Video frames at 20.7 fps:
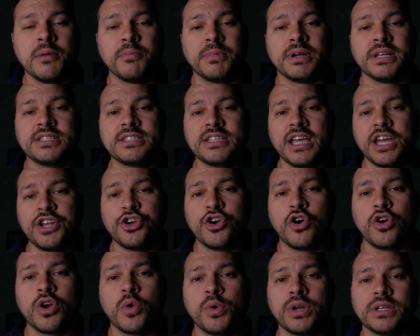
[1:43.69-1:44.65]
but instead you're
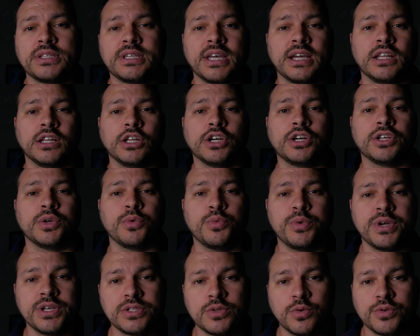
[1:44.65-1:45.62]
gonna to wanna to take a look at the
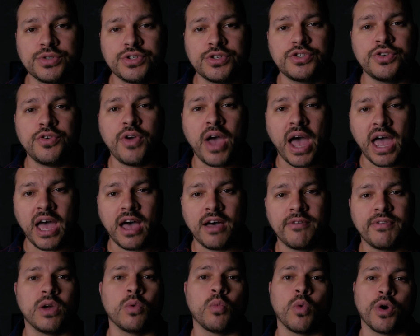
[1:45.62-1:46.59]
resources you
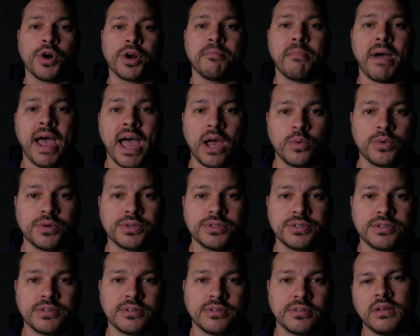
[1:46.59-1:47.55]
have and work
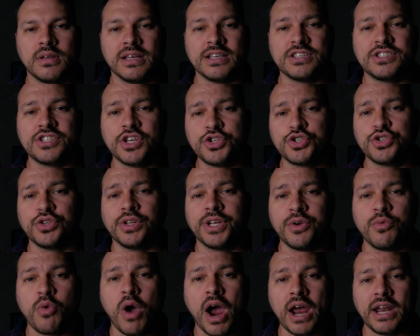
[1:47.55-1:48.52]
backwards
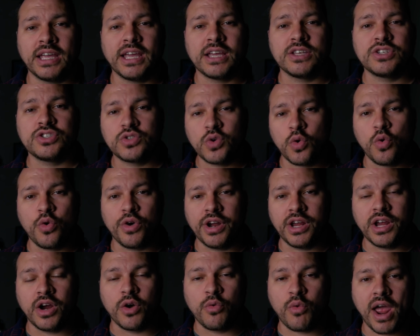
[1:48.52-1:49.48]
essentially writing a
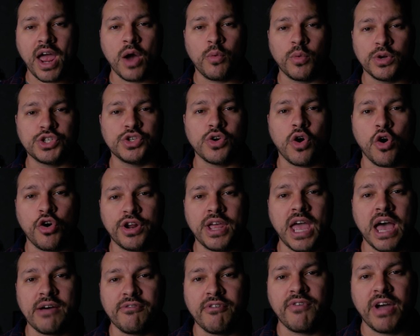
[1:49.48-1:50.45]
story around what you already
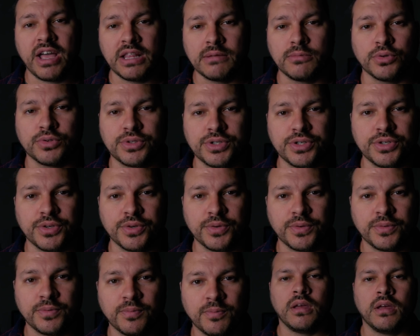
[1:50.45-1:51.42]
have available to you.
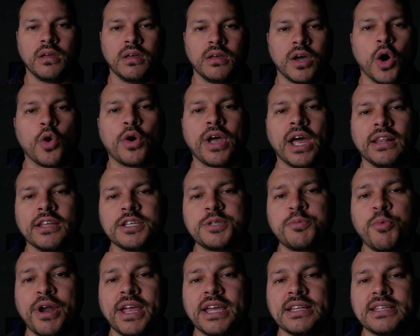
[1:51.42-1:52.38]
Okay, let's
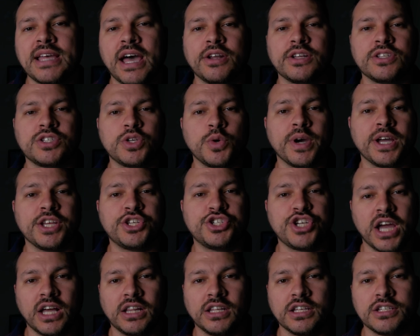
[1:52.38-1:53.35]
break it down into a
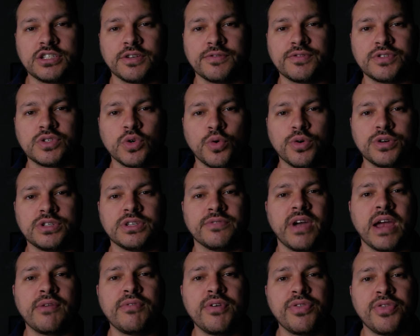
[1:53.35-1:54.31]
checklist of sorts of
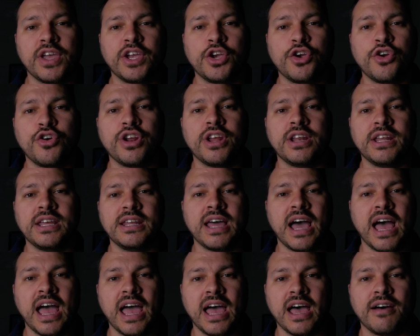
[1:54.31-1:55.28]
everything you're gonna need
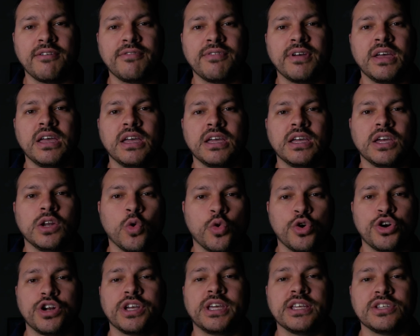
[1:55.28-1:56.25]
to have in
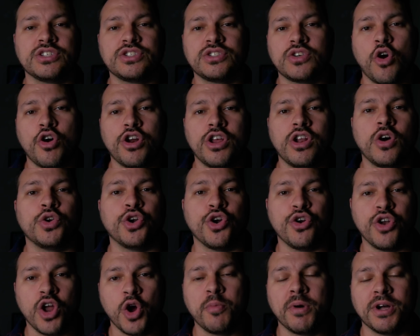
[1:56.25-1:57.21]
order to get started on
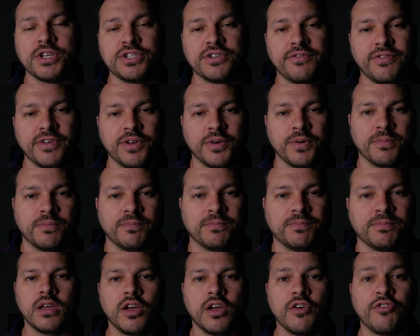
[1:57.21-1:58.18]
your no-budget film.
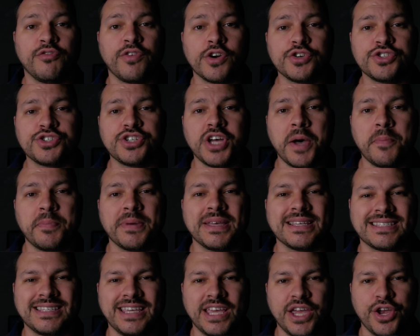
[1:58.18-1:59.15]
First up
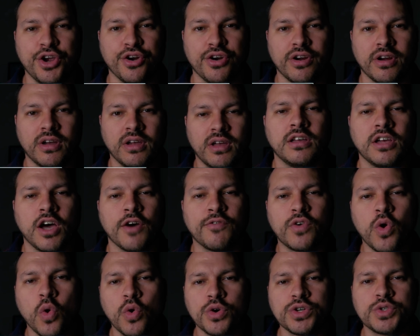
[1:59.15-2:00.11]
is gear. Of
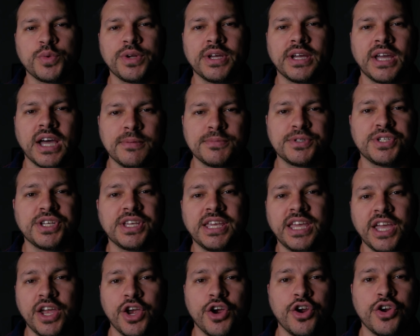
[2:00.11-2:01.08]
course, when it comes to
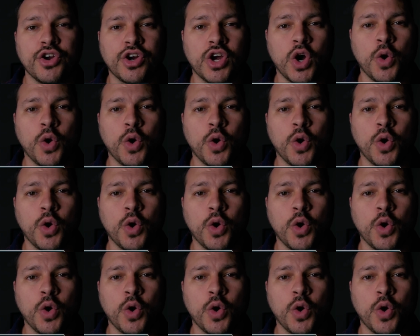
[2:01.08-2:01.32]
gear, you're